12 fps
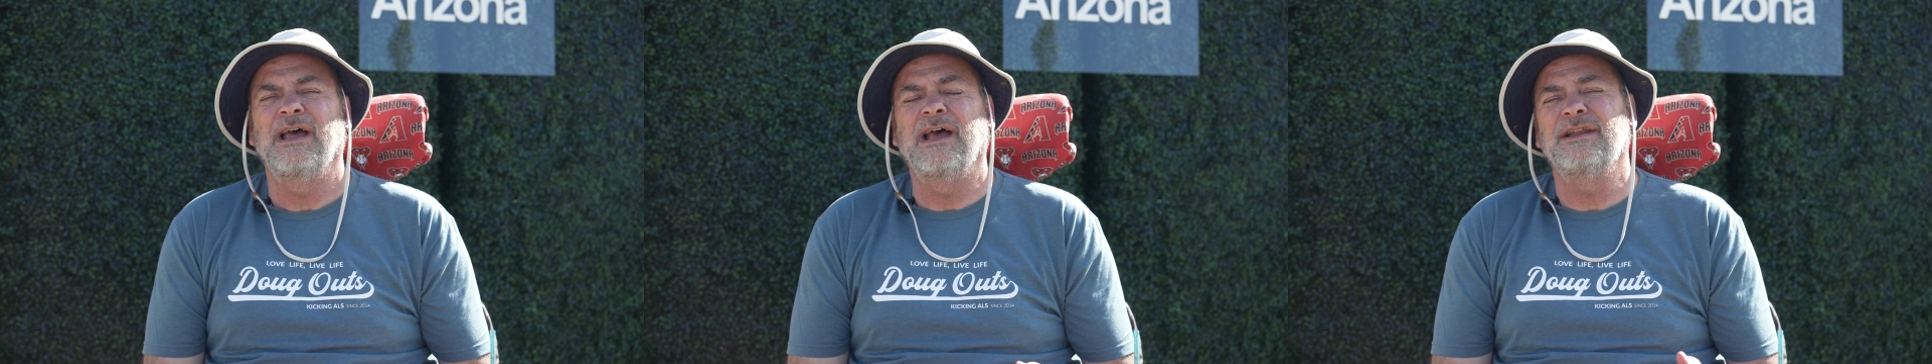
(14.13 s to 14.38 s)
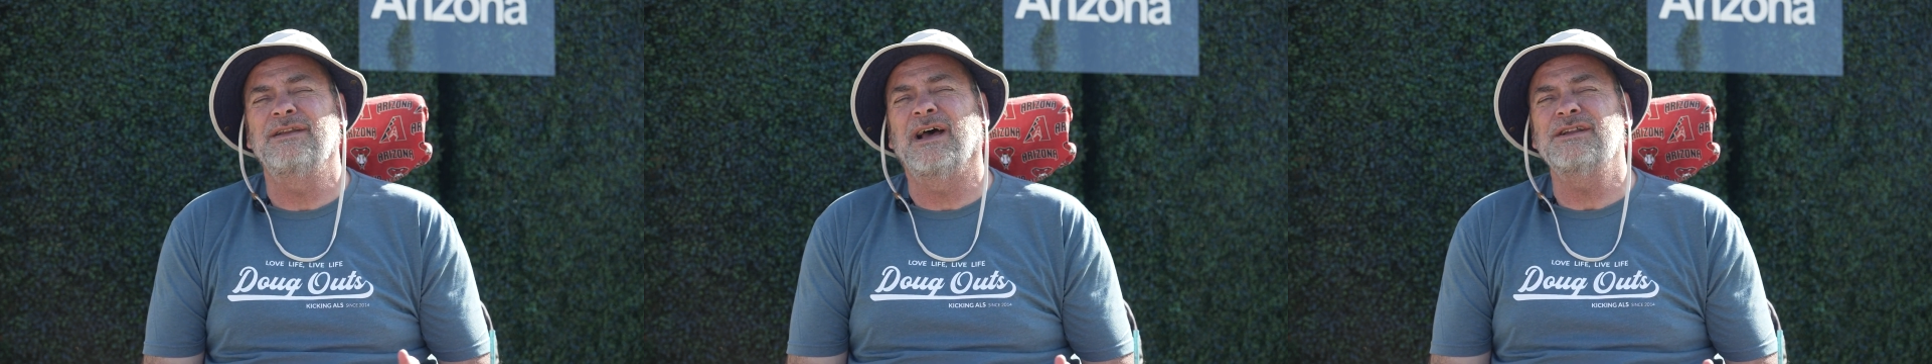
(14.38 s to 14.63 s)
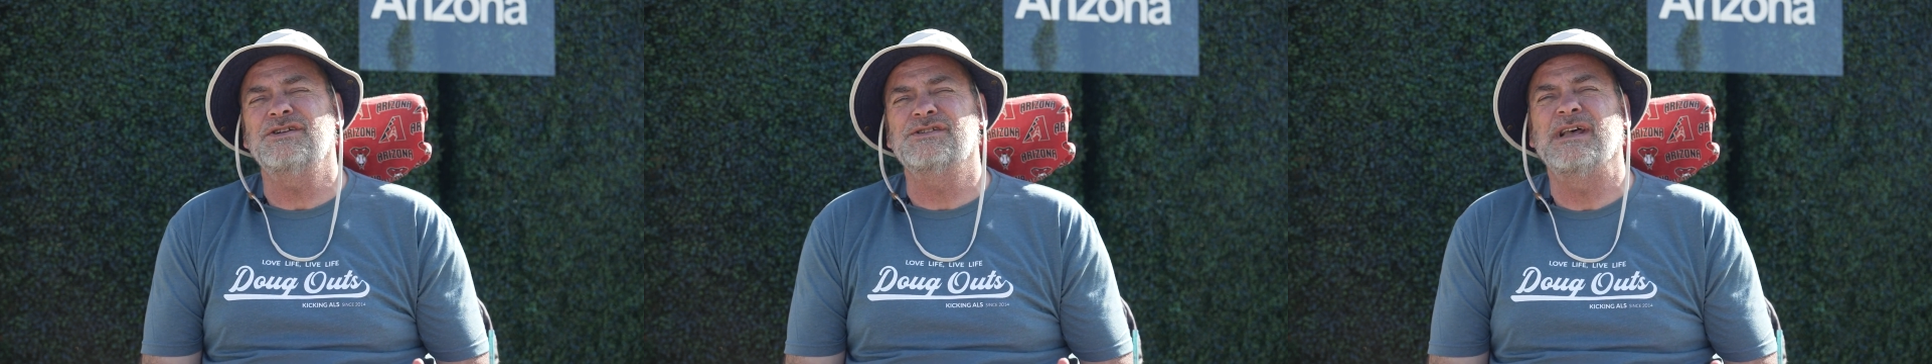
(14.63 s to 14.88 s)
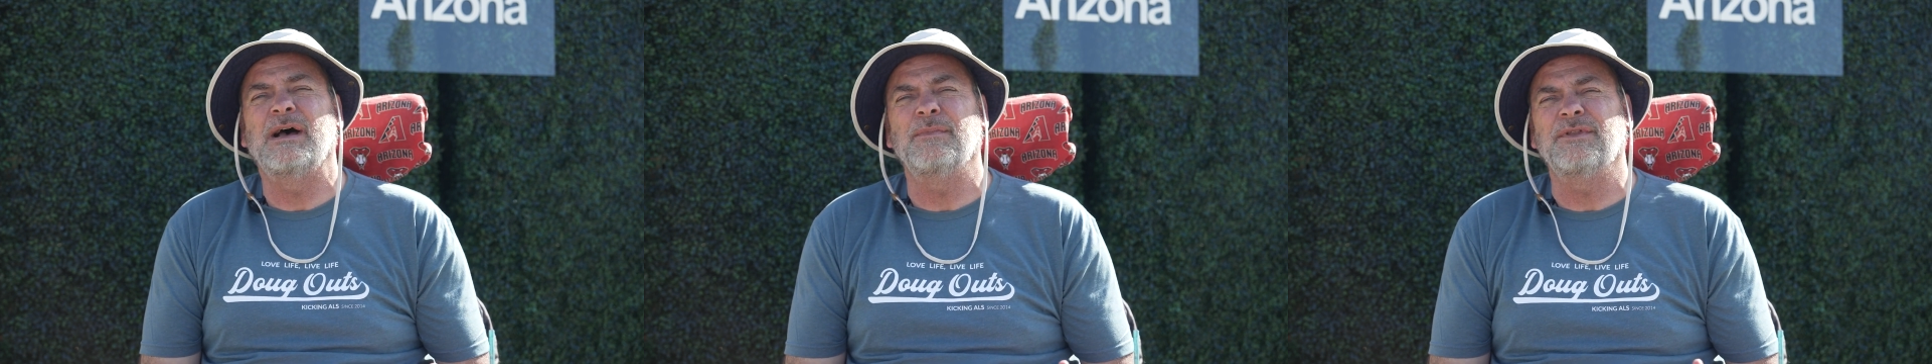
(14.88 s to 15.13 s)
And not
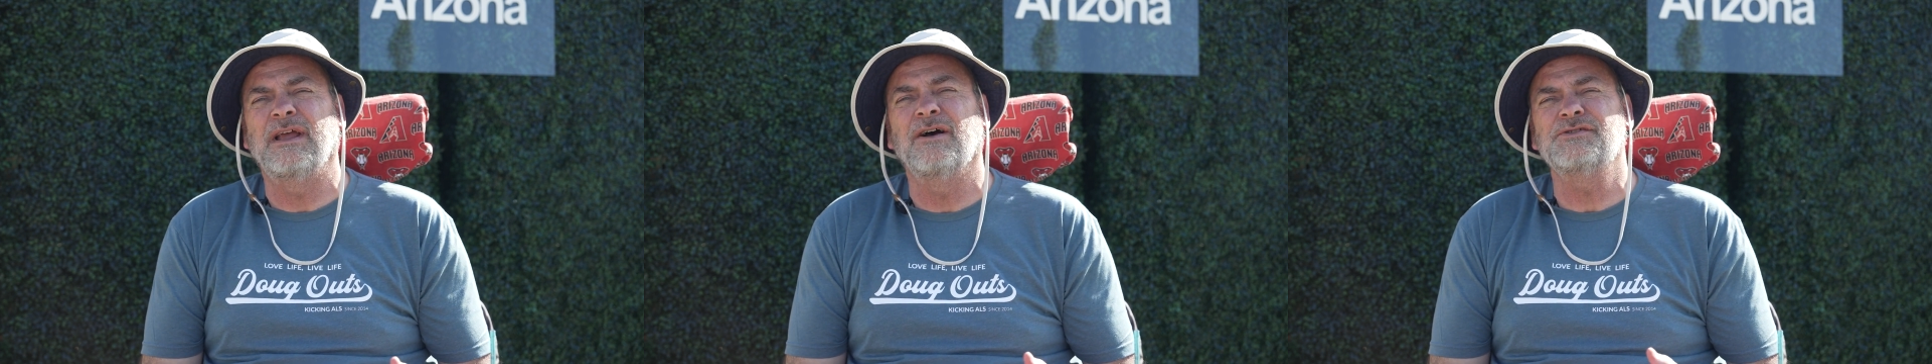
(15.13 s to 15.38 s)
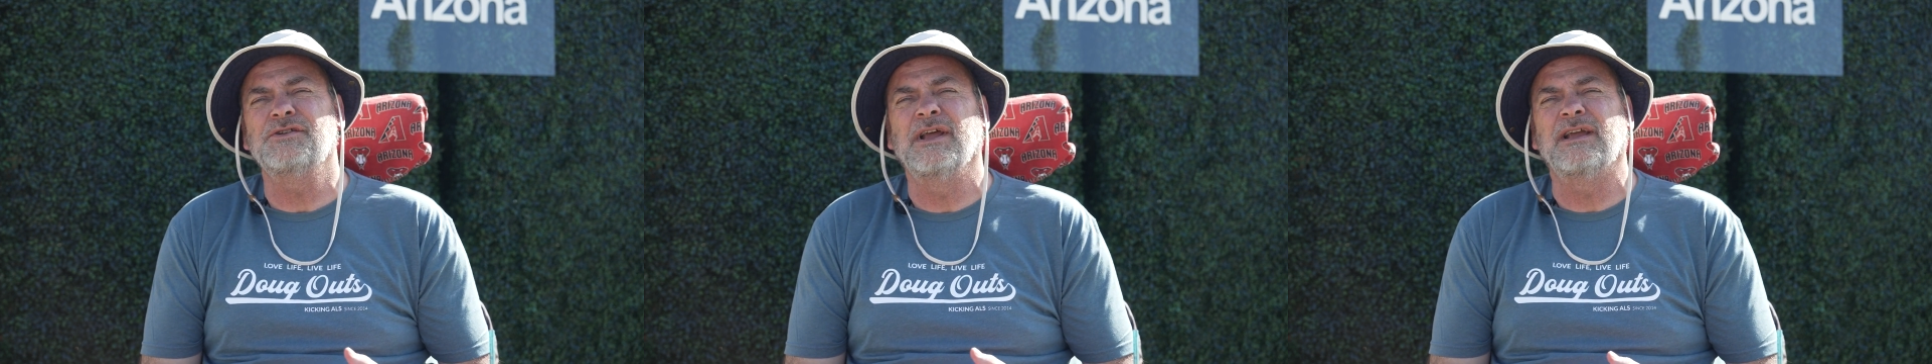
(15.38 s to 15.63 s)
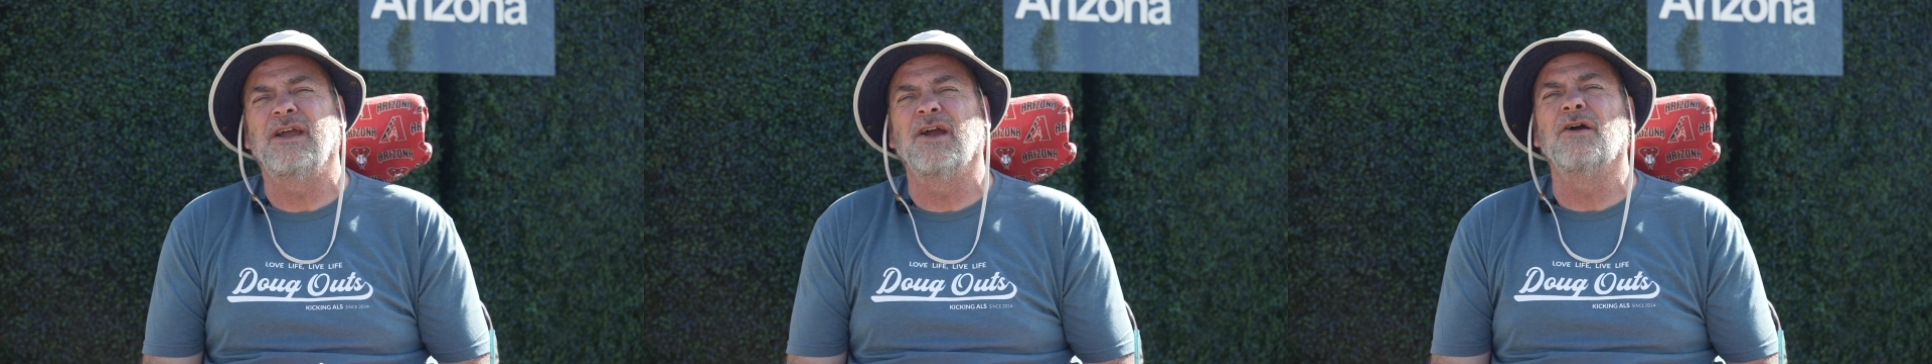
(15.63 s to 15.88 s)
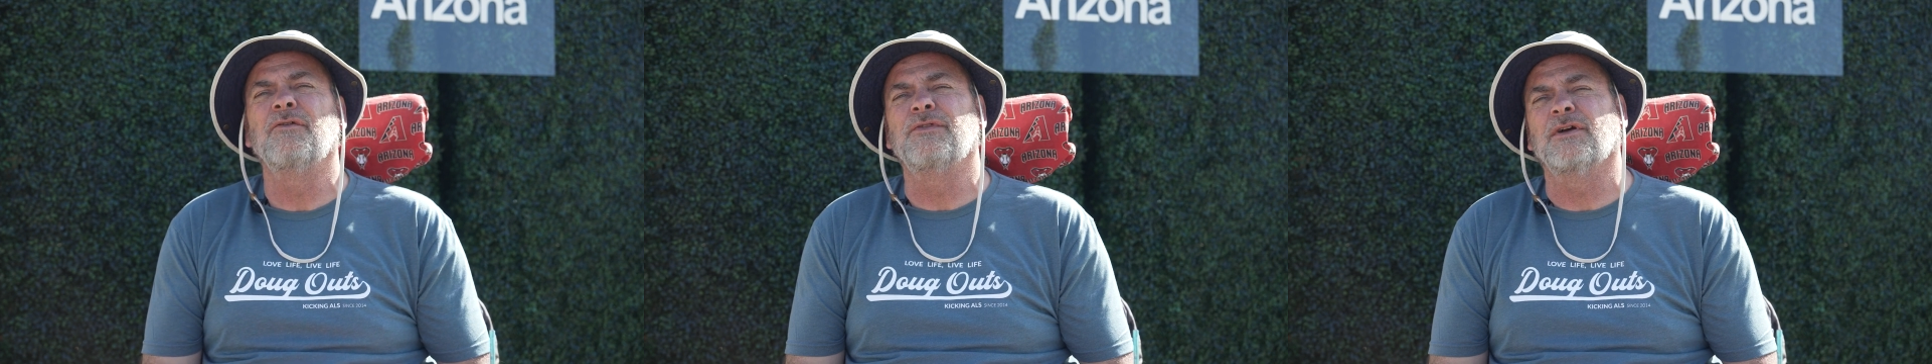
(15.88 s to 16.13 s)
just that, but they also take
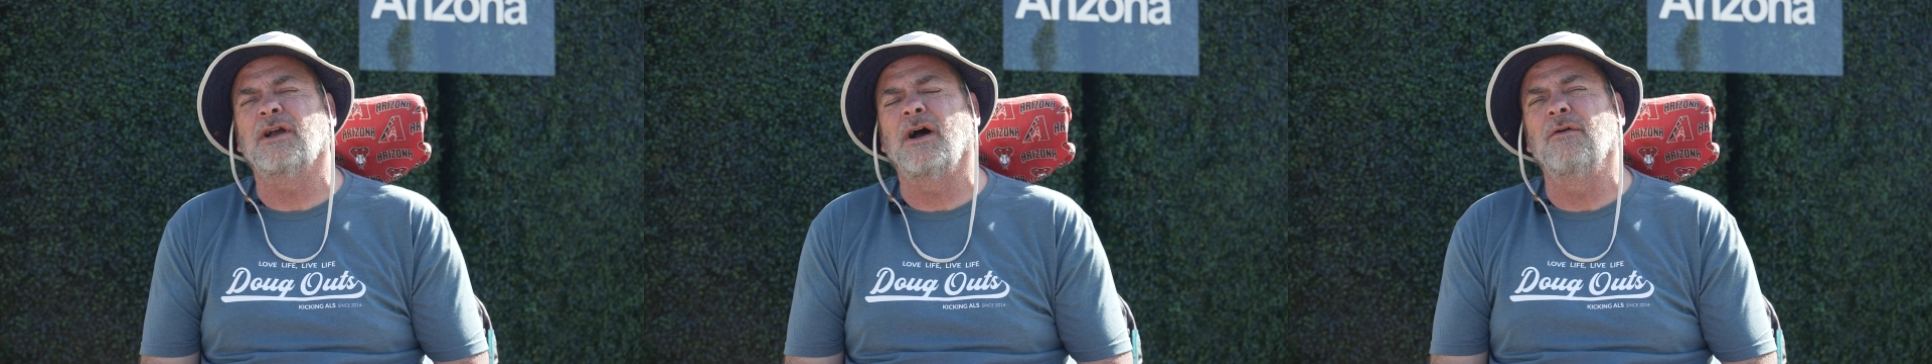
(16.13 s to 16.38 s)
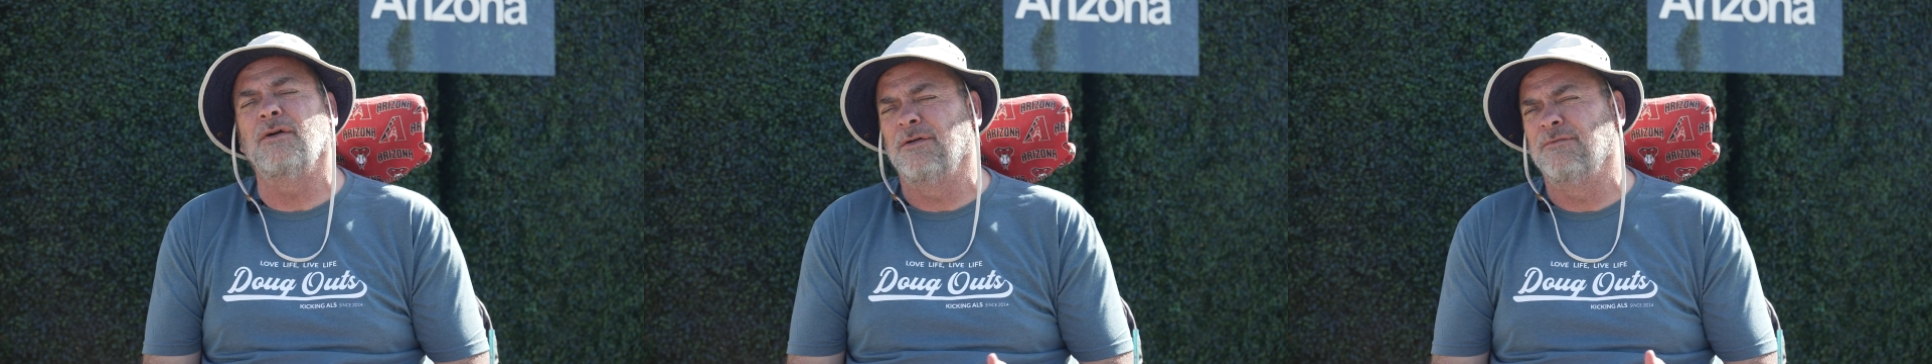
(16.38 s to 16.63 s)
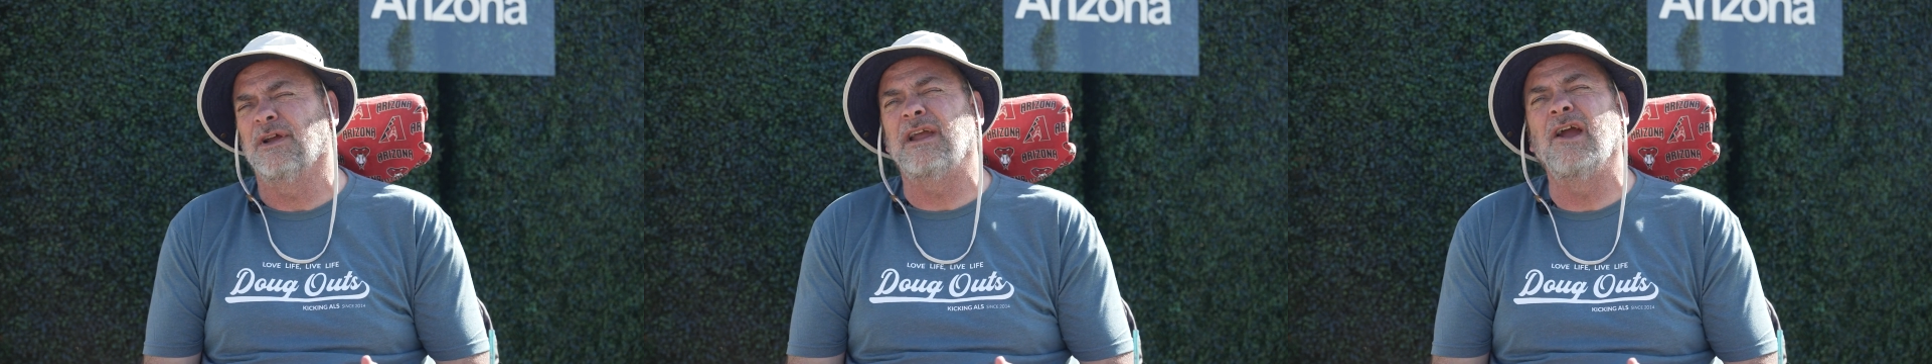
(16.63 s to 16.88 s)
care of the, of the